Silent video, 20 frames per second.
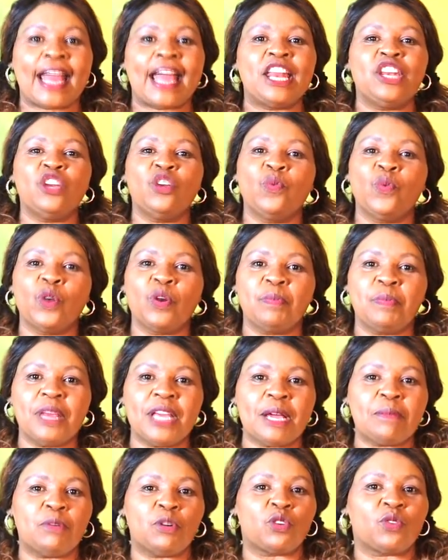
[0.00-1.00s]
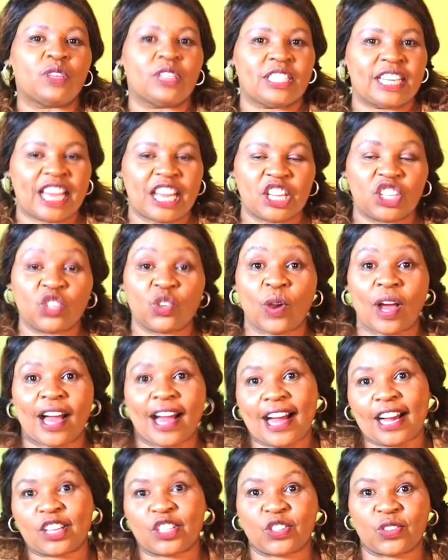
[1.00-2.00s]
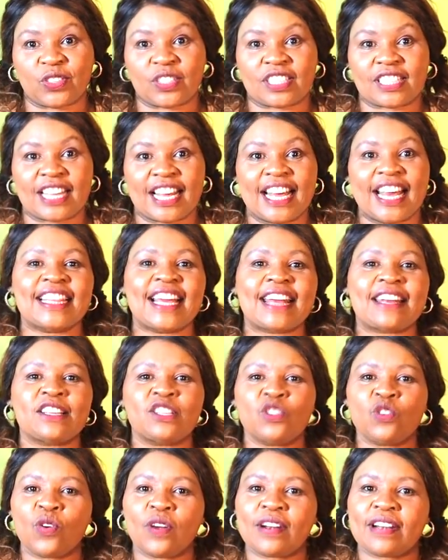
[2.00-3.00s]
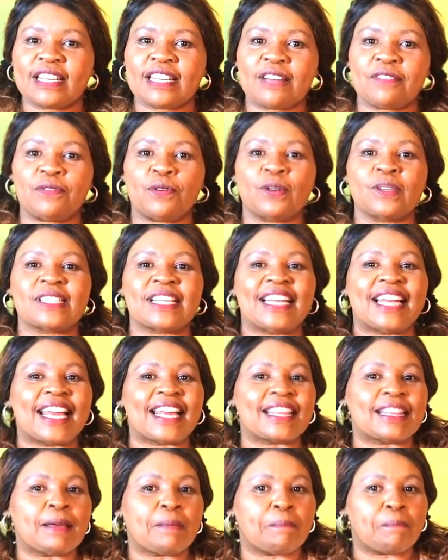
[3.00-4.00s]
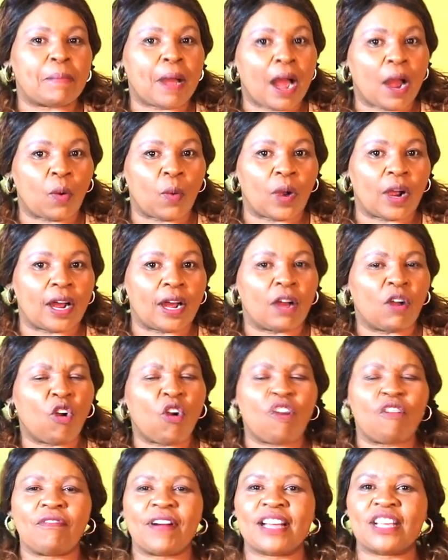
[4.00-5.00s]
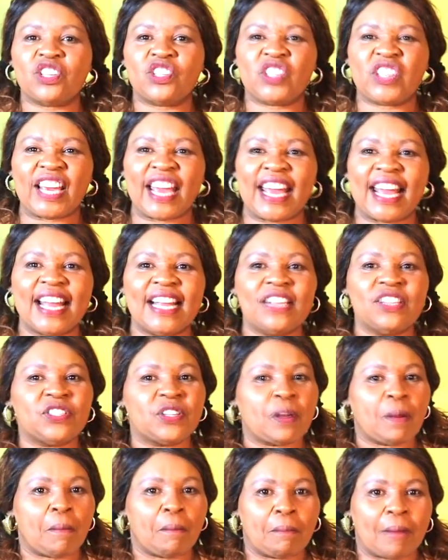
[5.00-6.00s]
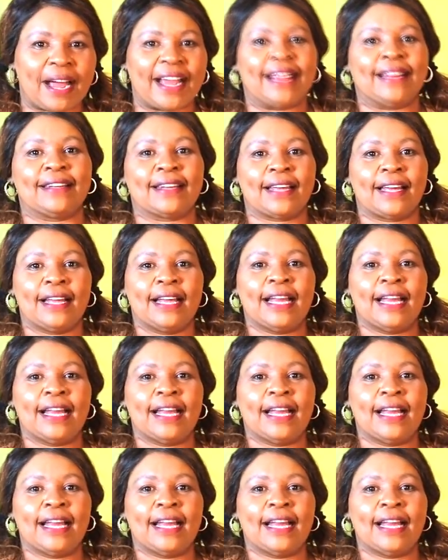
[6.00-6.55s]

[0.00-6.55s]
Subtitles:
and you will be able to change your actions. There is no greater force like the power of a changed mind.